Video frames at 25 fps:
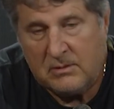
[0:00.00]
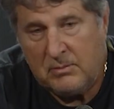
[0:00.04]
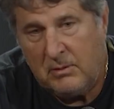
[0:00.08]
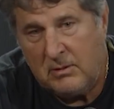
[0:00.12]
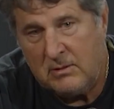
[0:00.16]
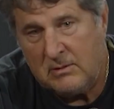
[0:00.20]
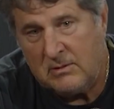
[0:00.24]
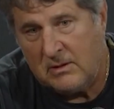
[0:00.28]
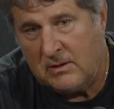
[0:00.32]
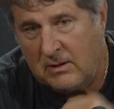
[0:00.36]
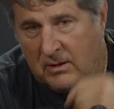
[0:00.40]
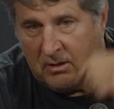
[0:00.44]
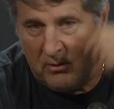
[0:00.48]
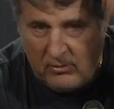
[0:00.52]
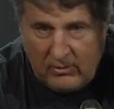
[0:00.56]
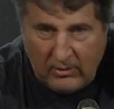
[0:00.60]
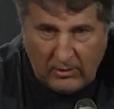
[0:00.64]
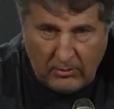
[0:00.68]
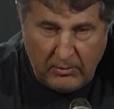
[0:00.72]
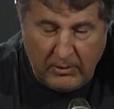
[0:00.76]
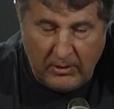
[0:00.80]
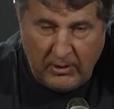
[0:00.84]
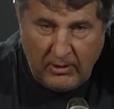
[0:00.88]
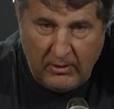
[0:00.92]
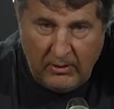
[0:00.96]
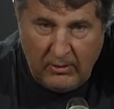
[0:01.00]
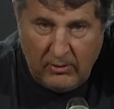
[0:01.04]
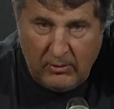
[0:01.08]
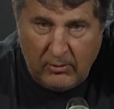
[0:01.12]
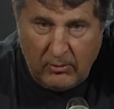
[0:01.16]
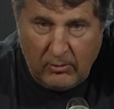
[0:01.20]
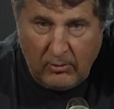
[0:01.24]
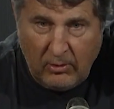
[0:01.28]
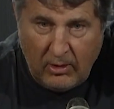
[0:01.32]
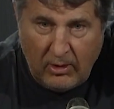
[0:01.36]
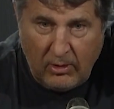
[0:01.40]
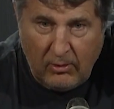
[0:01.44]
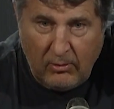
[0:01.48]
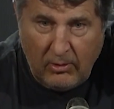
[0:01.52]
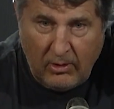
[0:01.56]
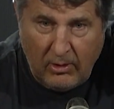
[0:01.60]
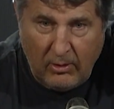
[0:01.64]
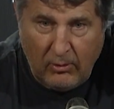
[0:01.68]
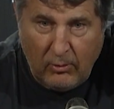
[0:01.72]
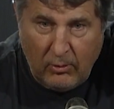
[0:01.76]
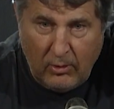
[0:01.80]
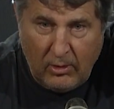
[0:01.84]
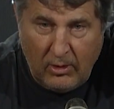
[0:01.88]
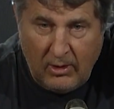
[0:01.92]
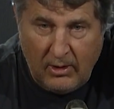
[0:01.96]
months ago, nobody knew who Ra-Ra
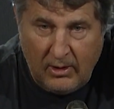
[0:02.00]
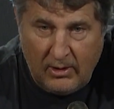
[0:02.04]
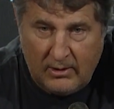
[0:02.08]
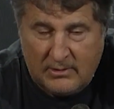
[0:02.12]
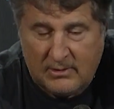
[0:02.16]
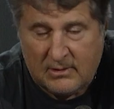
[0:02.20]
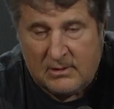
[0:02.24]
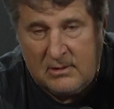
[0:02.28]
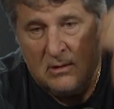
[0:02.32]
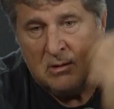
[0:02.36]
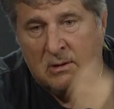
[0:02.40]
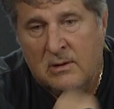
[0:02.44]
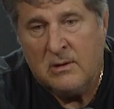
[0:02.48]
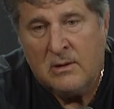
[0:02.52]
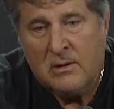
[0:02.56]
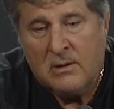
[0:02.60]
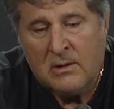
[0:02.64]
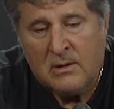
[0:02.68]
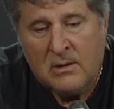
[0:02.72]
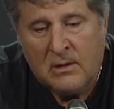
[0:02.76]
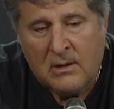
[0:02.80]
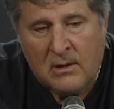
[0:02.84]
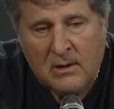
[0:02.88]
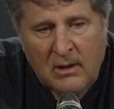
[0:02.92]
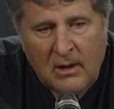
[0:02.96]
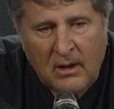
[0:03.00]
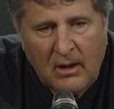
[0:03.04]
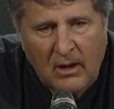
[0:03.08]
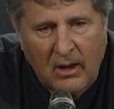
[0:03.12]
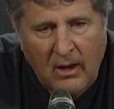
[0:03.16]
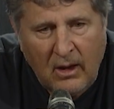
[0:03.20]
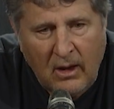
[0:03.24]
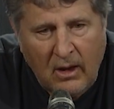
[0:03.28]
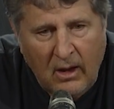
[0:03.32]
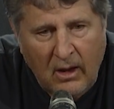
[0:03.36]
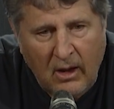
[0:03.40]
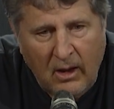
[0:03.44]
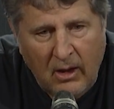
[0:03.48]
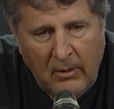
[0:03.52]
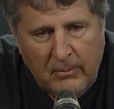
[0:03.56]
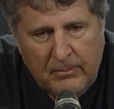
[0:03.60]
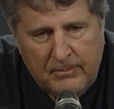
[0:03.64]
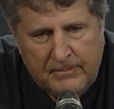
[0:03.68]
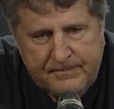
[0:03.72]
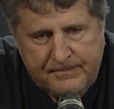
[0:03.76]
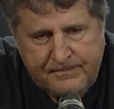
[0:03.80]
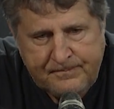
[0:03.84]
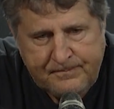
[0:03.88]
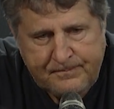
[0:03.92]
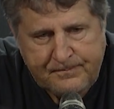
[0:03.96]
was.
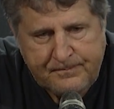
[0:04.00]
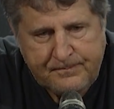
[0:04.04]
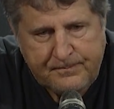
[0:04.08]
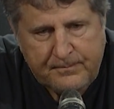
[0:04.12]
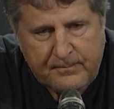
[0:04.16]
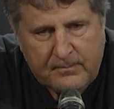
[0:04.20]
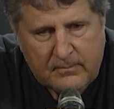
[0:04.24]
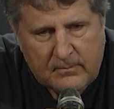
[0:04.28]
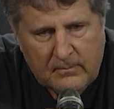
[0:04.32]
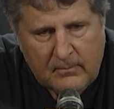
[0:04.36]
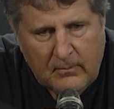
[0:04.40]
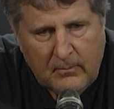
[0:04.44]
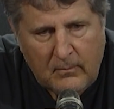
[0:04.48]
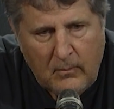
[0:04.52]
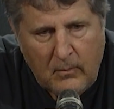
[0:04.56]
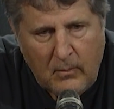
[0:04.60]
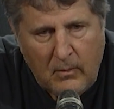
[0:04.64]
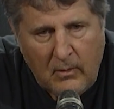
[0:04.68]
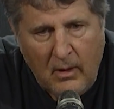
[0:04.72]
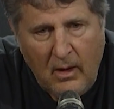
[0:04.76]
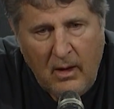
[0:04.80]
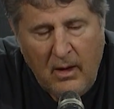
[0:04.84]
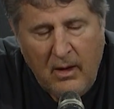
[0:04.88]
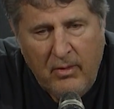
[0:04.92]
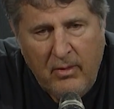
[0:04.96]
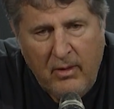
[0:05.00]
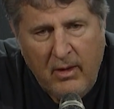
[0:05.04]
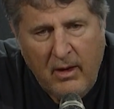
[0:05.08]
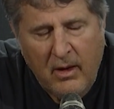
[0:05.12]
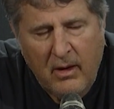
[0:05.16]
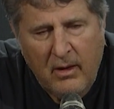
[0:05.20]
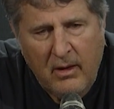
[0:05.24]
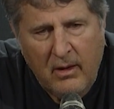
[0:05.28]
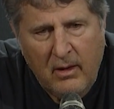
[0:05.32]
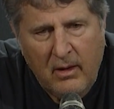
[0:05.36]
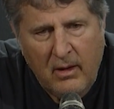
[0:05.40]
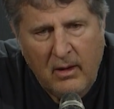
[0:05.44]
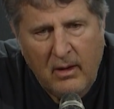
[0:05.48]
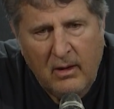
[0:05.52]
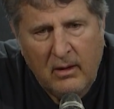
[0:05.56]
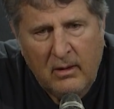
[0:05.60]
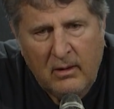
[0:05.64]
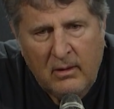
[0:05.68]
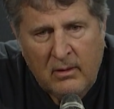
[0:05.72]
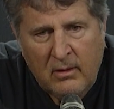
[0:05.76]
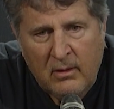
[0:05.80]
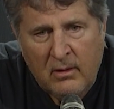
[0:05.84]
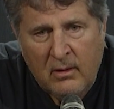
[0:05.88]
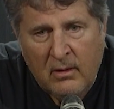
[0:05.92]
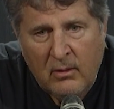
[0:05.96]
Then the
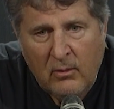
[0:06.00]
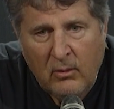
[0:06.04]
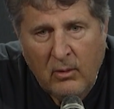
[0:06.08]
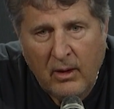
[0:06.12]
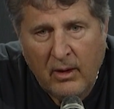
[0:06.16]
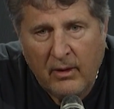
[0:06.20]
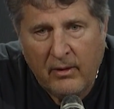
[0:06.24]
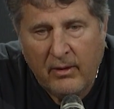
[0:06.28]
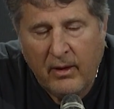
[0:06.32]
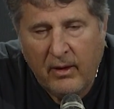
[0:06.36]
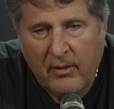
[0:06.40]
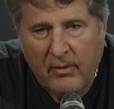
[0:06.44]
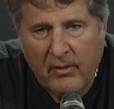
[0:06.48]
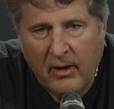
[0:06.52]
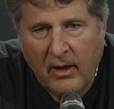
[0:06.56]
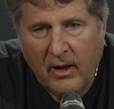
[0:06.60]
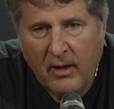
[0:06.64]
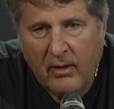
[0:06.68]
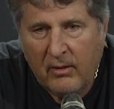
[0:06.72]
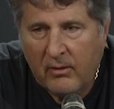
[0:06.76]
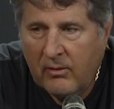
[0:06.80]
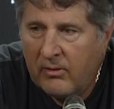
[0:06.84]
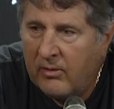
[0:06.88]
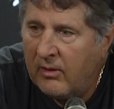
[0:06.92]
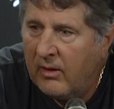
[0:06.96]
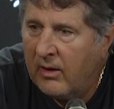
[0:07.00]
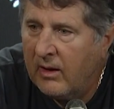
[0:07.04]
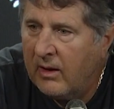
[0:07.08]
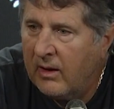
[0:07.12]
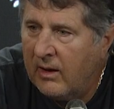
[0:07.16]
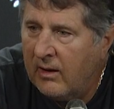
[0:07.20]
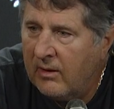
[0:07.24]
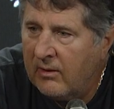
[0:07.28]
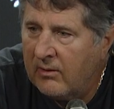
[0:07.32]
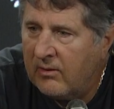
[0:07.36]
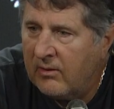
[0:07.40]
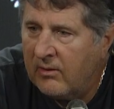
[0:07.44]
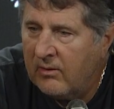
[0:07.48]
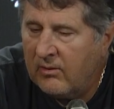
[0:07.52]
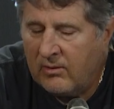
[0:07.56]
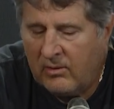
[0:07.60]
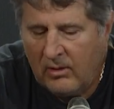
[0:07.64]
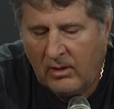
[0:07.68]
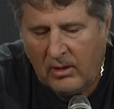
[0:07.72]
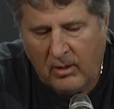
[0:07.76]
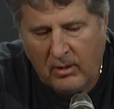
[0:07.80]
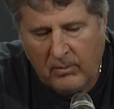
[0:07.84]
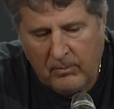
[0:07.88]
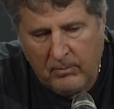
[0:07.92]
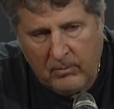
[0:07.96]
other thing is
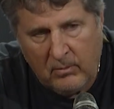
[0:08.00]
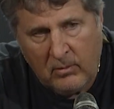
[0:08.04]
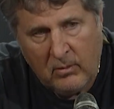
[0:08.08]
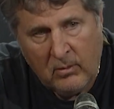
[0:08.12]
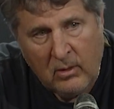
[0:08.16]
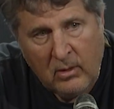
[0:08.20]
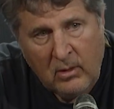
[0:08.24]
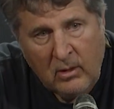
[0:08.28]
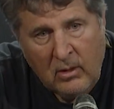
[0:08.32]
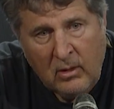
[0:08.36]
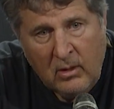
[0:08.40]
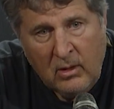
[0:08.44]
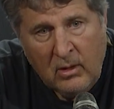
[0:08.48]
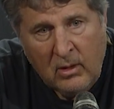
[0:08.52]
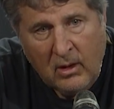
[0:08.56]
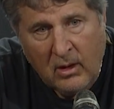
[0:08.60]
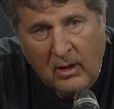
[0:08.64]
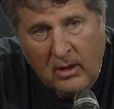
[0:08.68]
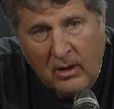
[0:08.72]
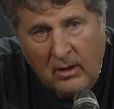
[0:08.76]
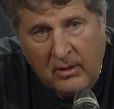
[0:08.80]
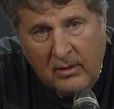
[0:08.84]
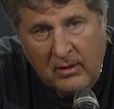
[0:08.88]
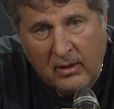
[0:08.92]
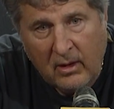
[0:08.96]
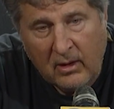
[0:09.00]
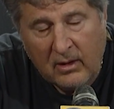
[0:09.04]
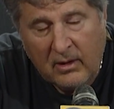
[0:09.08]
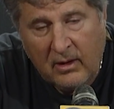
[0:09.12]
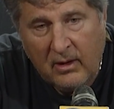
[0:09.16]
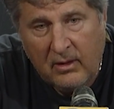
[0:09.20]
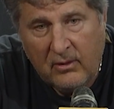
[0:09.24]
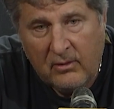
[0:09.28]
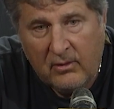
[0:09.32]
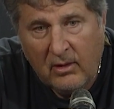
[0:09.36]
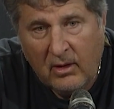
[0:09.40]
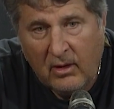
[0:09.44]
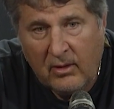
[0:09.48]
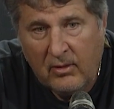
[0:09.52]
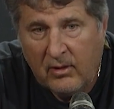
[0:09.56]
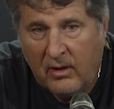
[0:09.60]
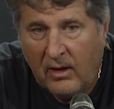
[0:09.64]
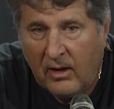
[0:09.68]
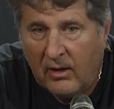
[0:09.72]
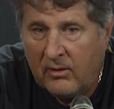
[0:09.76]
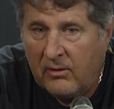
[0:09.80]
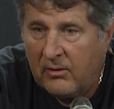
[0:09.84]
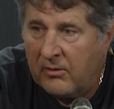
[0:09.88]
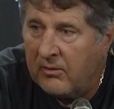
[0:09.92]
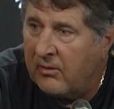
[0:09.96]
Ducking's on the
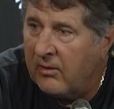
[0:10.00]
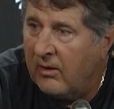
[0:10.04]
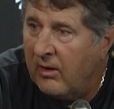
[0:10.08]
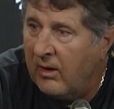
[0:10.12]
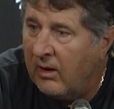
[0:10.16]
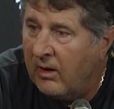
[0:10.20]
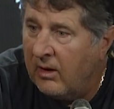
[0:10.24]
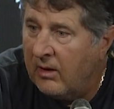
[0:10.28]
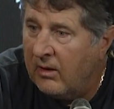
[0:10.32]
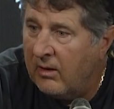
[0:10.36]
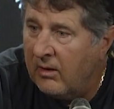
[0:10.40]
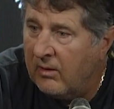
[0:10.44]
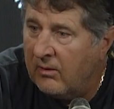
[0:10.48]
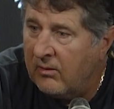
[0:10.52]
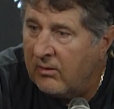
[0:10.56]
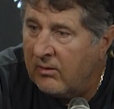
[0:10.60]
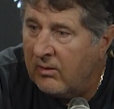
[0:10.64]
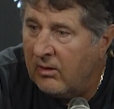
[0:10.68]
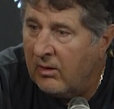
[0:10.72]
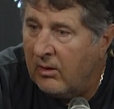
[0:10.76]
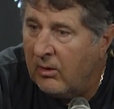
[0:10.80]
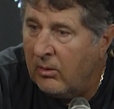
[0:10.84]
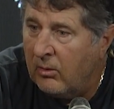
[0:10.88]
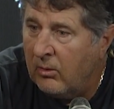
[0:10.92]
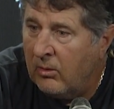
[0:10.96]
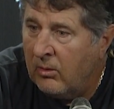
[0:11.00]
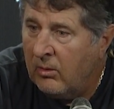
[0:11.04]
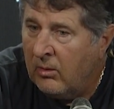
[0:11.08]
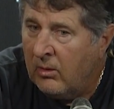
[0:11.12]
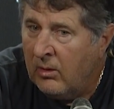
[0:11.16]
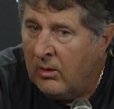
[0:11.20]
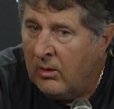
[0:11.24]
other side, and so,